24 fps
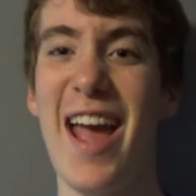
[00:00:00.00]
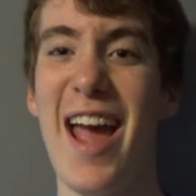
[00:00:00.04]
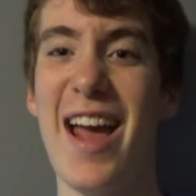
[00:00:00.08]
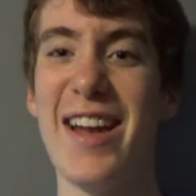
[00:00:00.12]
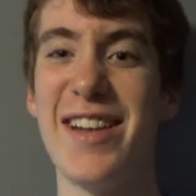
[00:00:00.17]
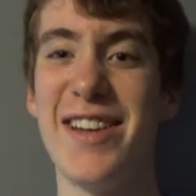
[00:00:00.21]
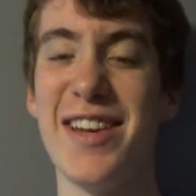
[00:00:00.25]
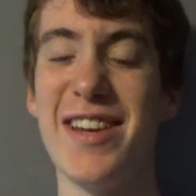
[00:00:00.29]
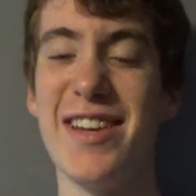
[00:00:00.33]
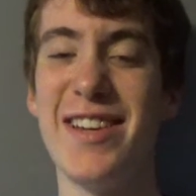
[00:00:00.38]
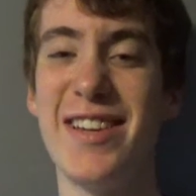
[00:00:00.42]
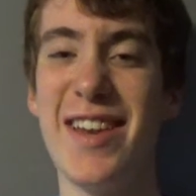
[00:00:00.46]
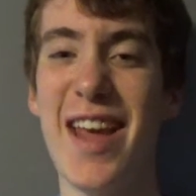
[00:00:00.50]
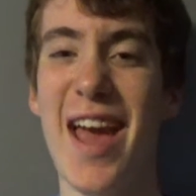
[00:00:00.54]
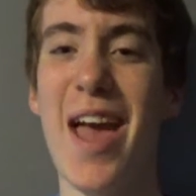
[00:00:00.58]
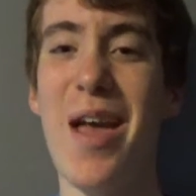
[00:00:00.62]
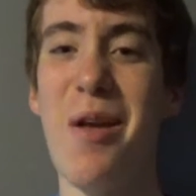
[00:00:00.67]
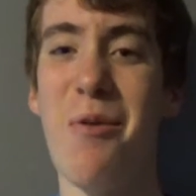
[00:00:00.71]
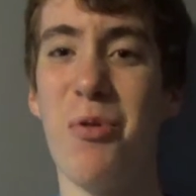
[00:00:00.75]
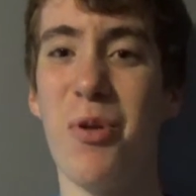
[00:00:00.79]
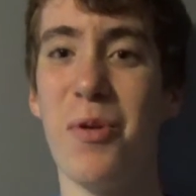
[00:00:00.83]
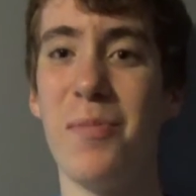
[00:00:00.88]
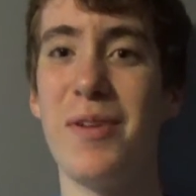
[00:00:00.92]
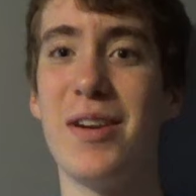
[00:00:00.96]
And
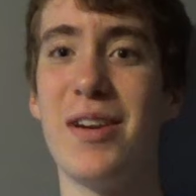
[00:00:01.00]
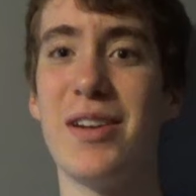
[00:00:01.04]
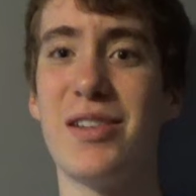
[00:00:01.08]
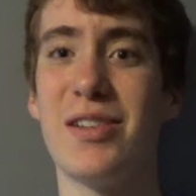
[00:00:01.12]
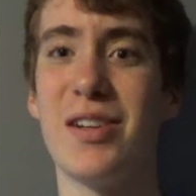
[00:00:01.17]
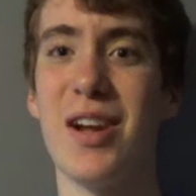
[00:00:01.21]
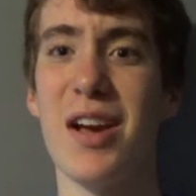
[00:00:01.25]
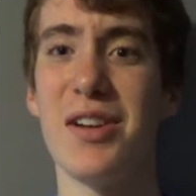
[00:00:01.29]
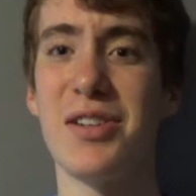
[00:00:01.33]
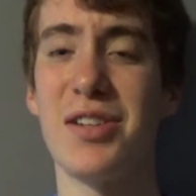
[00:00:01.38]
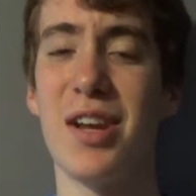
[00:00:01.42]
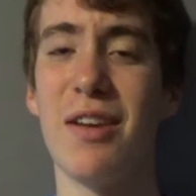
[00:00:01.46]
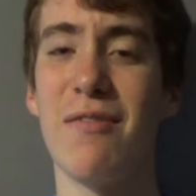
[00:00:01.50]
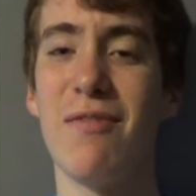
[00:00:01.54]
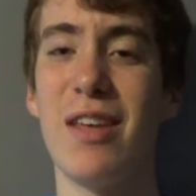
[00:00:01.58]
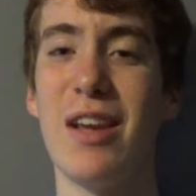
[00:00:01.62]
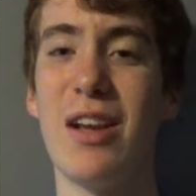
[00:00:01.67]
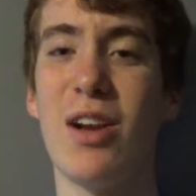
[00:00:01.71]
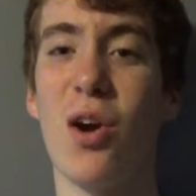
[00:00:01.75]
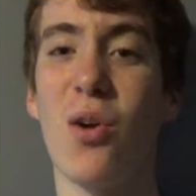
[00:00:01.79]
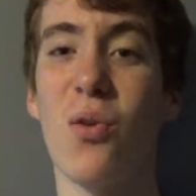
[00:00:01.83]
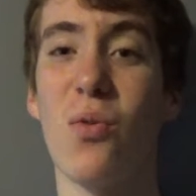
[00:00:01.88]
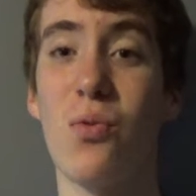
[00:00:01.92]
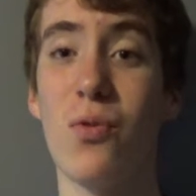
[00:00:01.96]
today we'll be discussing if
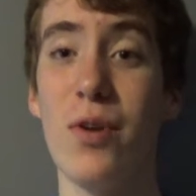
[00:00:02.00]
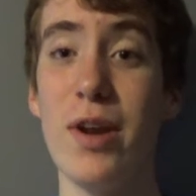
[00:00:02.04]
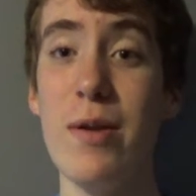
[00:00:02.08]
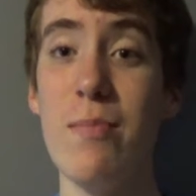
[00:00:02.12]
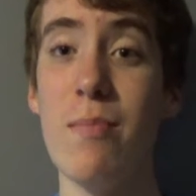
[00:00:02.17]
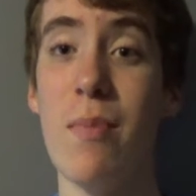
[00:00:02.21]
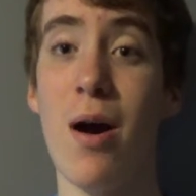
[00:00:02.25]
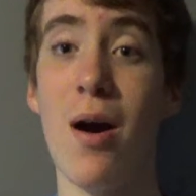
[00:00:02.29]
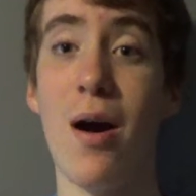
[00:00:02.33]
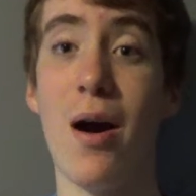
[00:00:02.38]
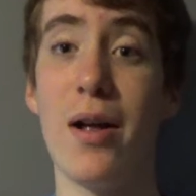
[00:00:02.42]
the Kareem